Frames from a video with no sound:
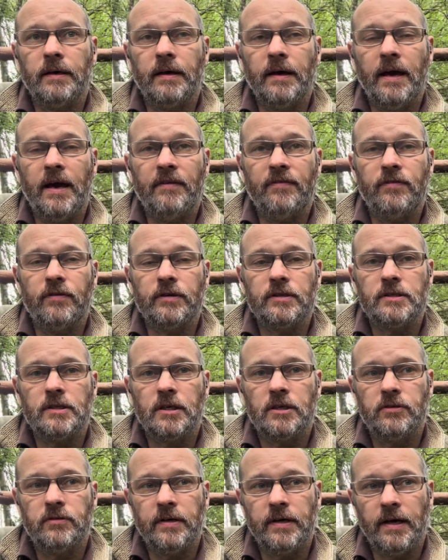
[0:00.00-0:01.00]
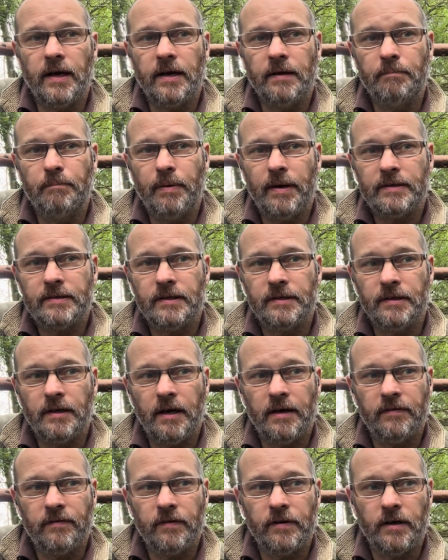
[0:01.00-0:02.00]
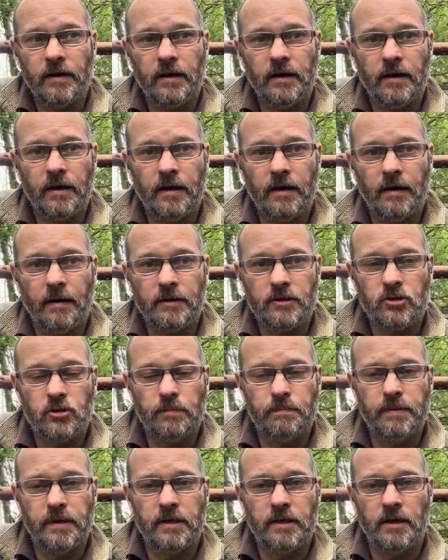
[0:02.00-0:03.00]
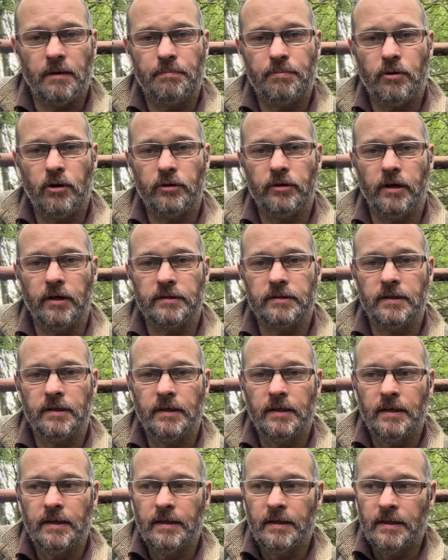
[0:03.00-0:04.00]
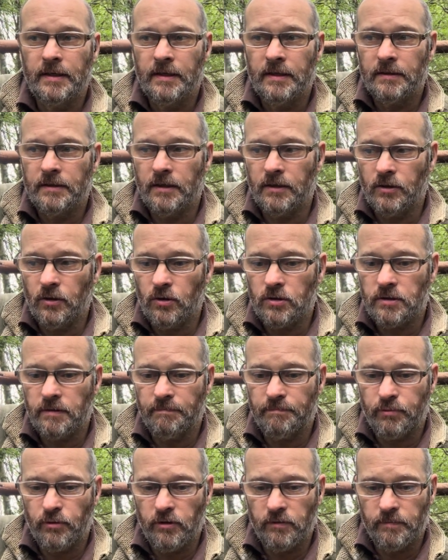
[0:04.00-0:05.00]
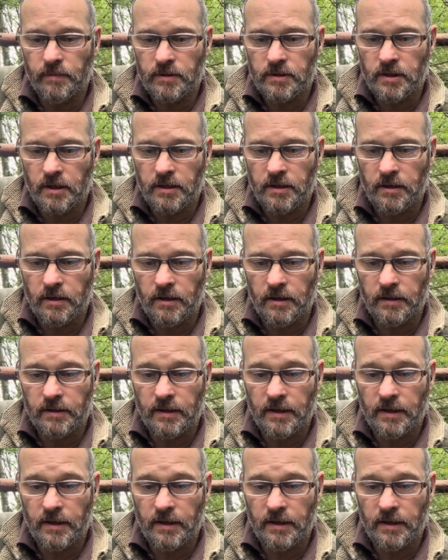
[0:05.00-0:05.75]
efforts to create a better knife and a superior product that those improvements occurred.